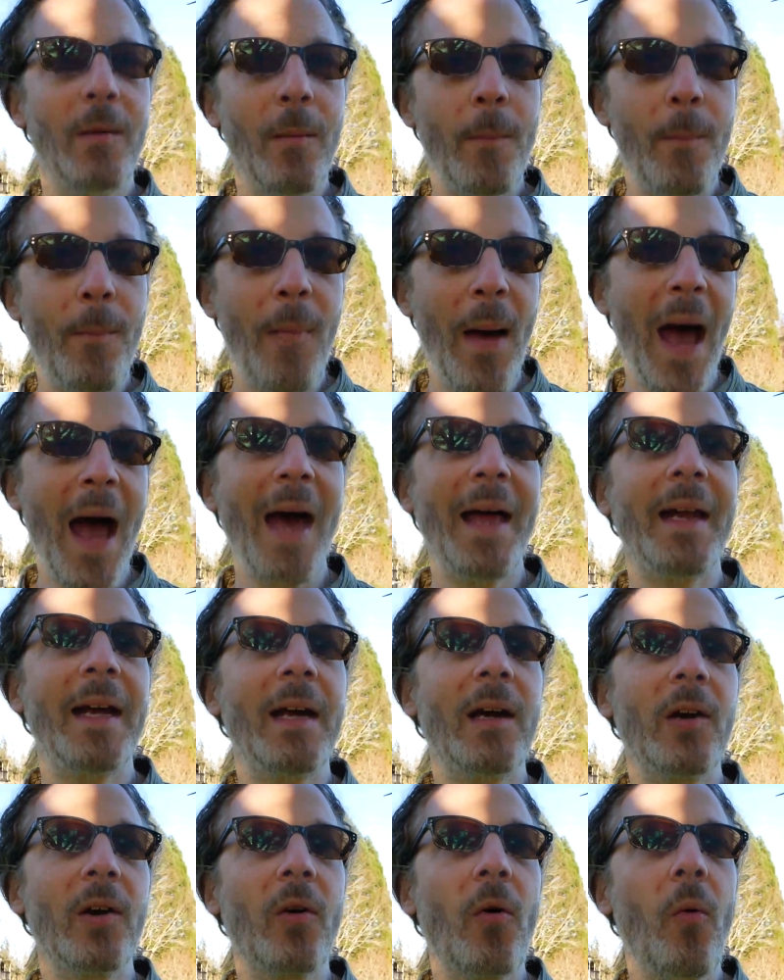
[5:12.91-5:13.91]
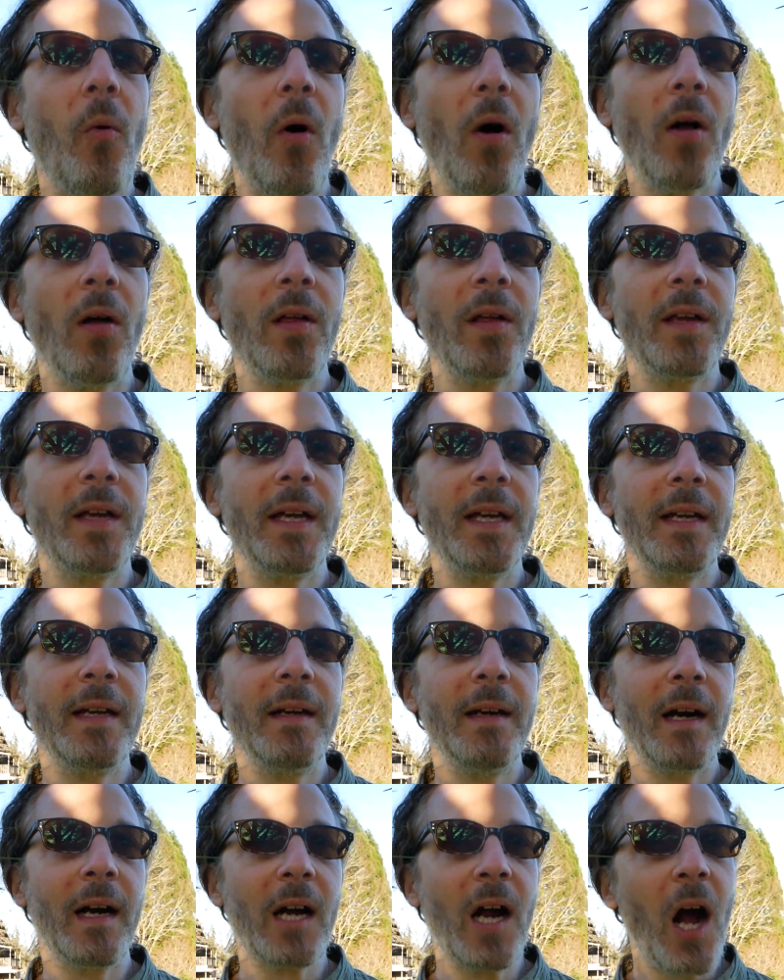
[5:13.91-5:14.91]
bad air
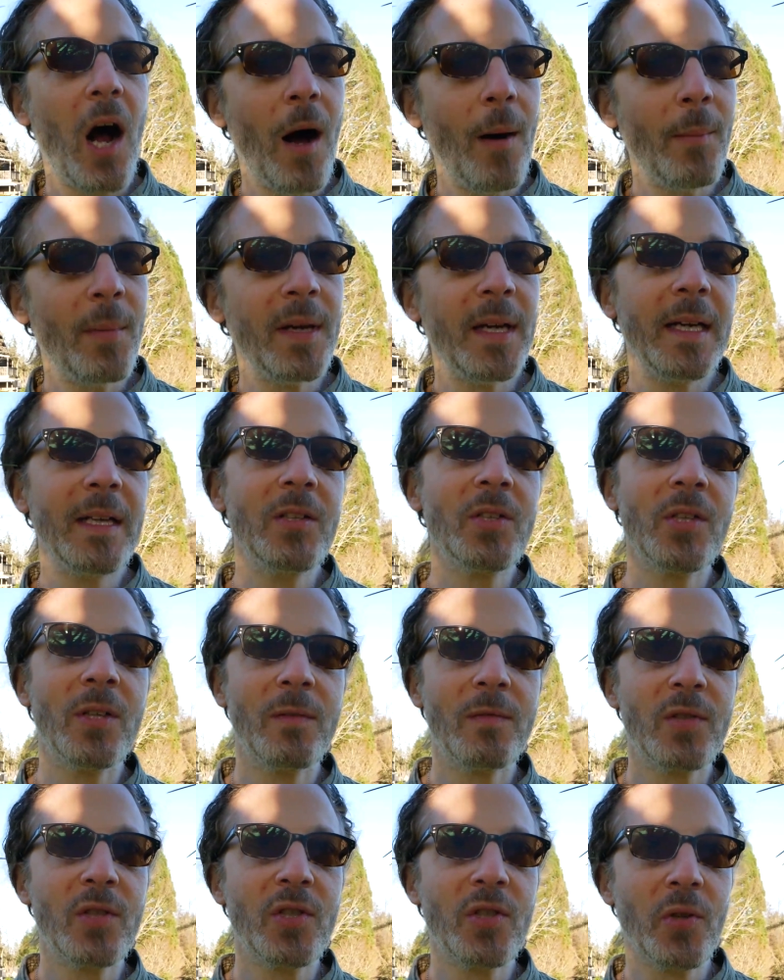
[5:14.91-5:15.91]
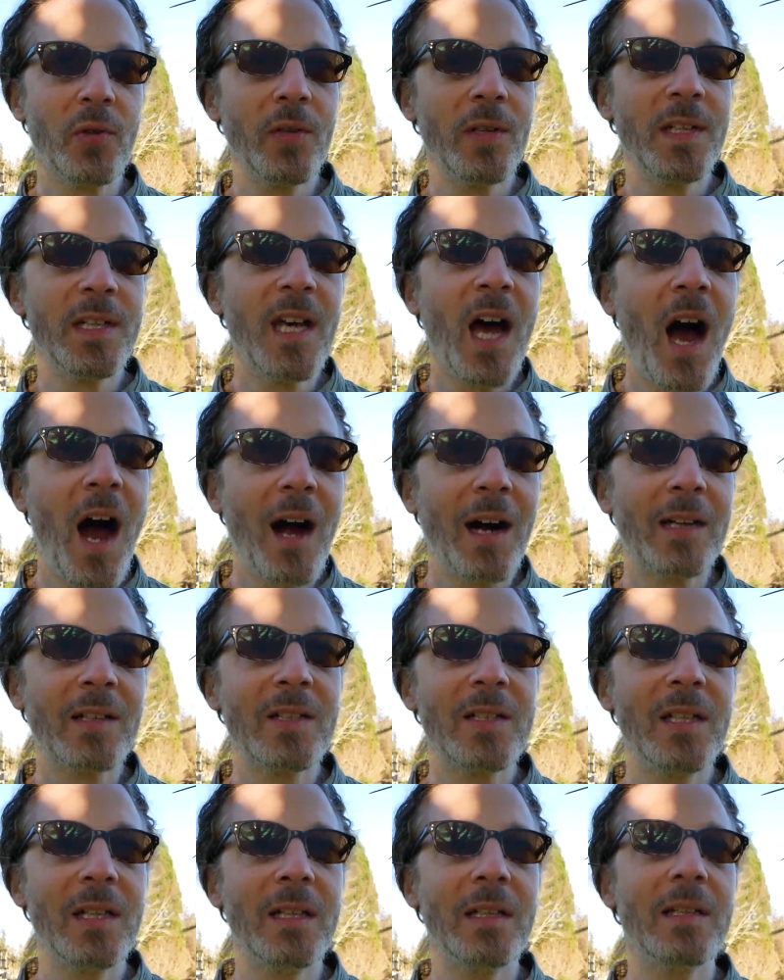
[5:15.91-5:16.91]
quality, a combination of certain
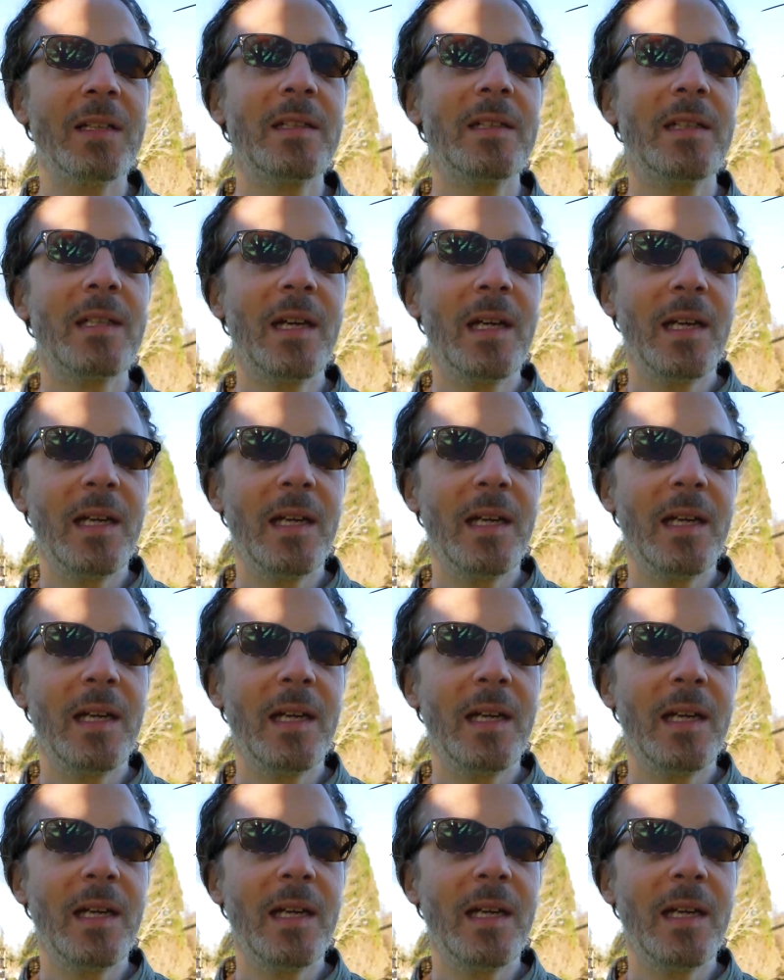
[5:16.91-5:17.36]
toxins